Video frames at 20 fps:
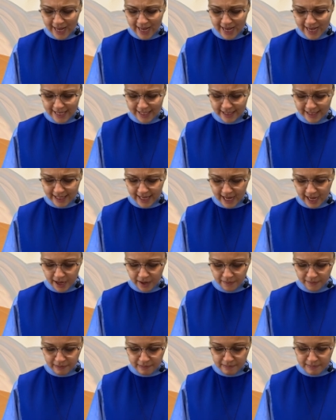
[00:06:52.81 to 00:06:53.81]
as the eye
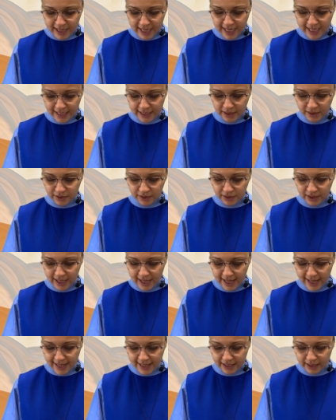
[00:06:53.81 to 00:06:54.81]
of a maid to the
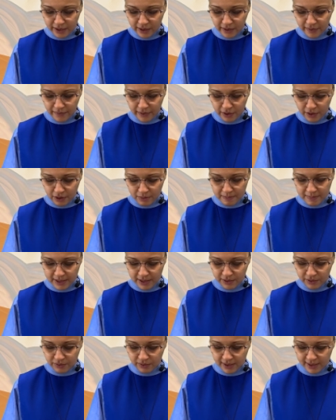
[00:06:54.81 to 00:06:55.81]
hand of her
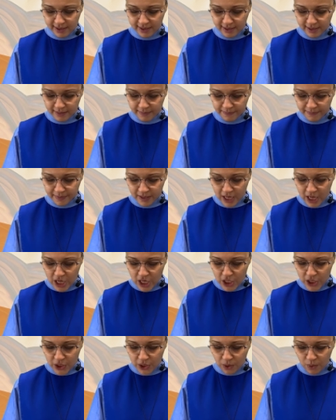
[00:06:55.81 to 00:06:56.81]
mistress,
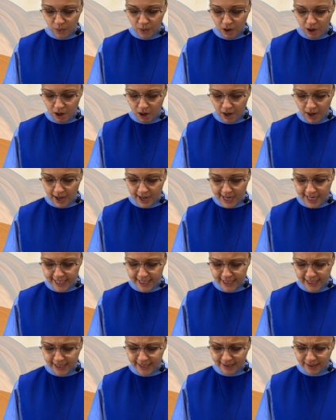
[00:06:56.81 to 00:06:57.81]
so our
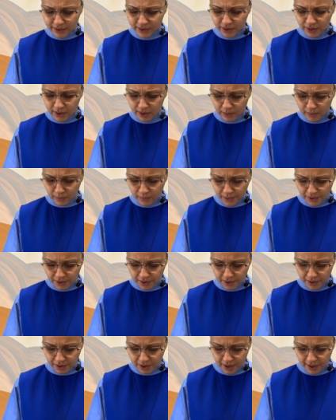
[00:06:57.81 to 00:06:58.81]
eyes look to the Lord
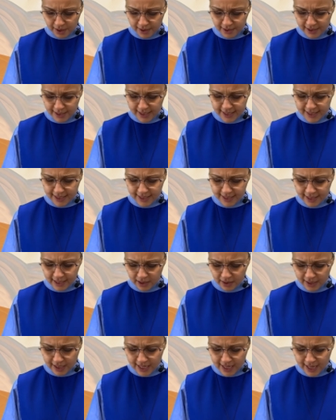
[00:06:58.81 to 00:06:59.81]
our God
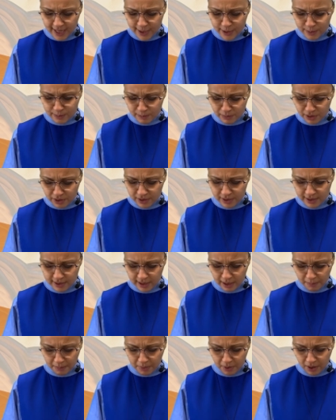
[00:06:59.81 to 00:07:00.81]
until he has mercy
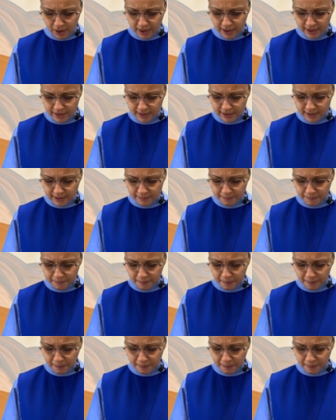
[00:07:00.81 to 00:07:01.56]
upon us.